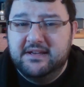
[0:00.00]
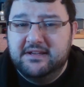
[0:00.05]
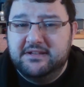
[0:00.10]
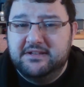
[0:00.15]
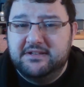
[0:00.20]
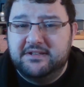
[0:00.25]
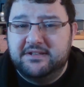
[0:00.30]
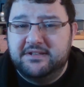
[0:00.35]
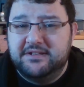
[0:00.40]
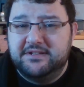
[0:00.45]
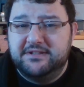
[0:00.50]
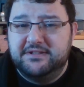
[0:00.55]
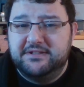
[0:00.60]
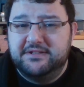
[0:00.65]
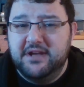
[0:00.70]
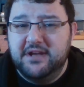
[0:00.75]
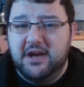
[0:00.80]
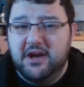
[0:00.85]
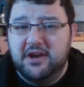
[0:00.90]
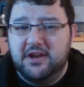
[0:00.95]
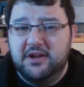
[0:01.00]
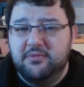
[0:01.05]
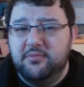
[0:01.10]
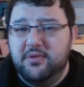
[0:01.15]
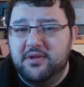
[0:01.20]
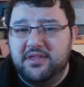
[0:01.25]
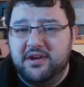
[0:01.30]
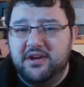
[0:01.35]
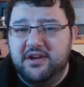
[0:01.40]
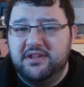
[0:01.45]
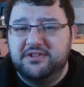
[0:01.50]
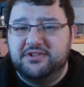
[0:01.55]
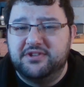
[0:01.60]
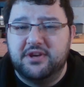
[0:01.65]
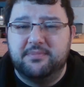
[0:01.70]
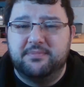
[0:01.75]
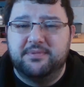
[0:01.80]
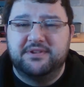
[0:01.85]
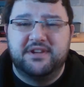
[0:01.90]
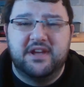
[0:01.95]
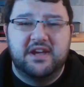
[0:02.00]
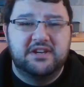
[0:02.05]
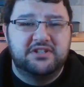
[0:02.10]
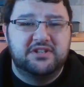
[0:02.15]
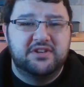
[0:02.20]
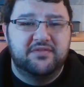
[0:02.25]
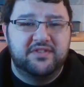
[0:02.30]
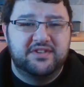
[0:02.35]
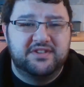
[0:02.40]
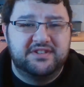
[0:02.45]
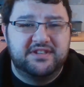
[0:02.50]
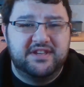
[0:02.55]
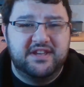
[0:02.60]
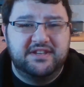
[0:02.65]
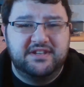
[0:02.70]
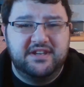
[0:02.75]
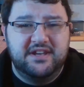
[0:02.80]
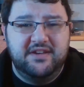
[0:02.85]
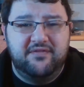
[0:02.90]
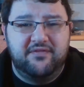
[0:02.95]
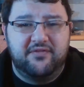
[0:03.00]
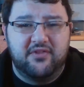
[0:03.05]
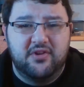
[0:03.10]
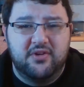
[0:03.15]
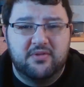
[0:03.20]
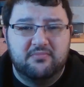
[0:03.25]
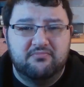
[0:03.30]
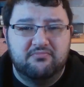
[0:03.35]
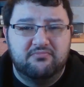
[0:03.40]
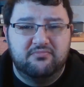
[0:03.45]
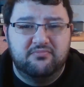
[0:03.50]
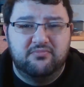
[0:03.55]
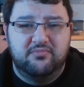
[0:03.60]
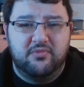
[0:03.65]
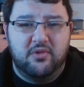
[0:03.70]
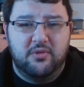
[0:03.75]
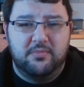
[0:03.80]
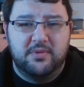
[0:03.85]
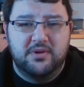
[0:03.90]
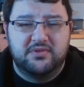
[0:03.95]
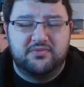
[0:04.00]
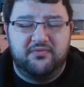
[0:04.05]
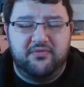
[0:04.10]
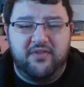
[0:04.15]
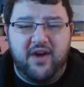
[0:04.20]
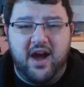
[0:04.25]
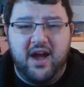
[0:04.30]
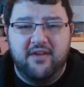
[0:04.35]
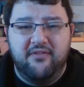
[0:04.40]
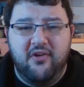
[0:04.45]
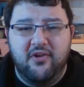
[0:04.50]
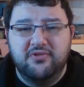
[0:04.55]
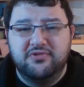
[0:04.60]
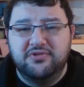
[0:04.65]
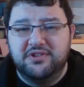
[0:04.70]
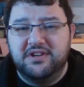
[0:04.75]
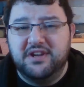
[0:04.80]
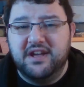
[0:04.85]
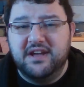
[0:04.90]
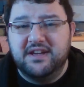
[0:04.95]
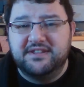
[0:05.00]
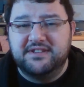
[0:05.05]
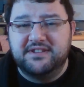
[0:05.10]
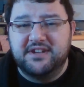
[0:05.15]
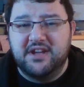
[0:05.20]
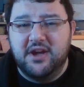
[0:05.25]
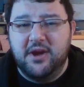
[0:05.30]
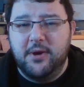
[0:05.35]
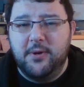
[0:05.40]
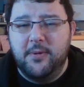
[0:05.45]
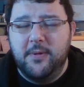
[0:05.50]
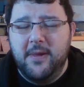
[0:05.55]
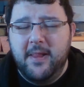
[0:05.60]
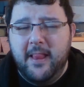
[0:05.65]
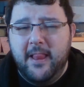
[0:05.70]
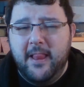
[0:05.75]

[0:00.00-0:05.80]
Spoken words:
Starting with an interpretation of a city from almost 500 years ago